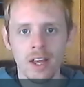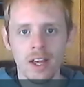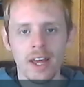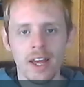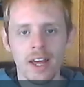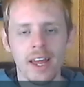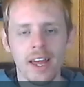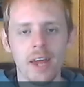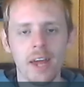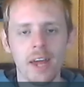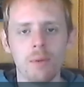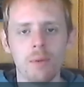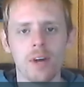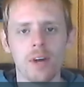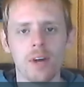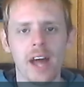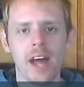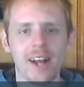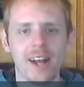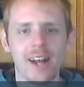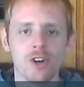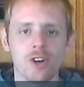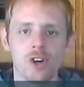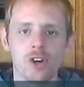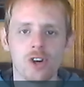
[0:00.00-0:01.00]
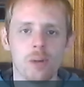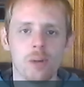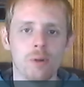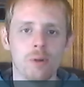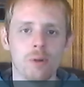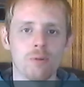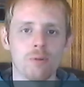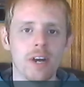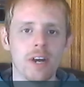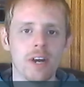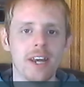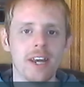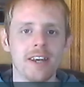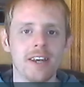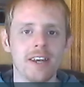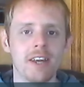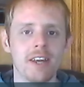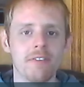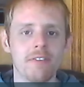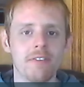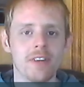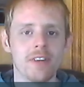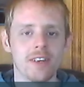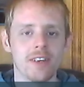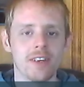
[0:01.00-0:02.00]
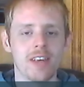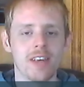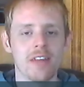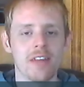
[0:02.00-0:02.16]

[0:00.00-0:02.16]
He would have had trouble reading defenses.